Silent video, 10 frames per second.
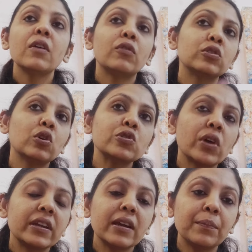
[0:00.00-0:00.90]
For those who
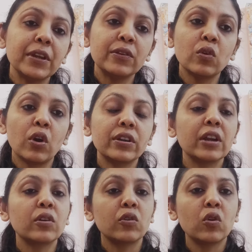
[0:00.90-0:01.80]
are in complete no
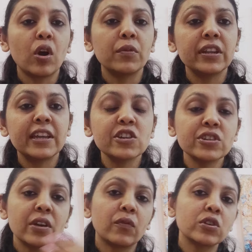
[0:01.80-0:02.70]
contact or no
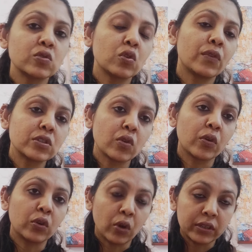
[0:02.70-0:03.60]
communication and wants to know what's
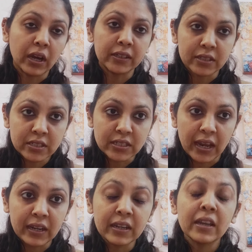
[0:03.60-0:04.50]
going on the other
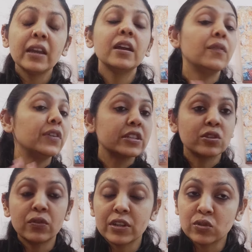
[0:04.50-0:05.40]
side, if it is
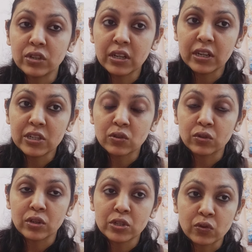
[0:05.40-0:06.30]
not resonating, it's
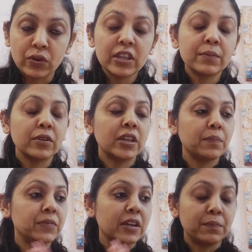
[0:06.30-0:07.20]
not your story.
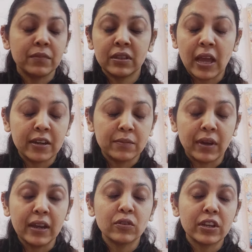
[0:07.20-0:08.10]
Keep that in
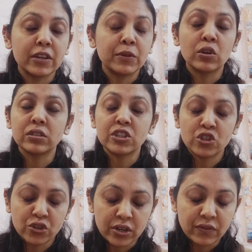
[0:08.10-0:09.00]
mind, okay, because it's
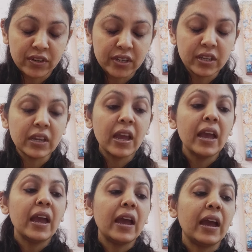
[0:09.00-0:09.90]
a general reading.
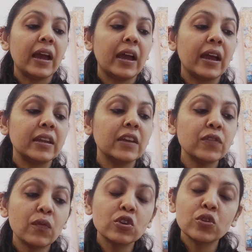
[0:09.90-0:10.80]
And if
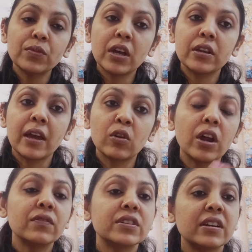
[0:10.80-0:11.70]
you want to be a tarot
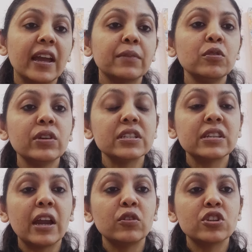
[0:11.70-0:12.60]
card reader like me, you can
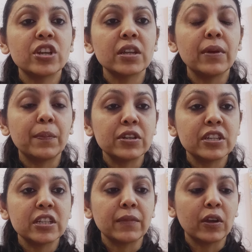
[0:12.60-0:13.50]
start your journey by
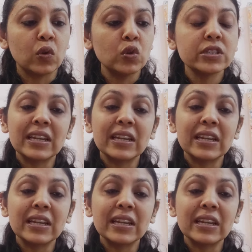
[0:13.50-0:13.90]
purchasing my course.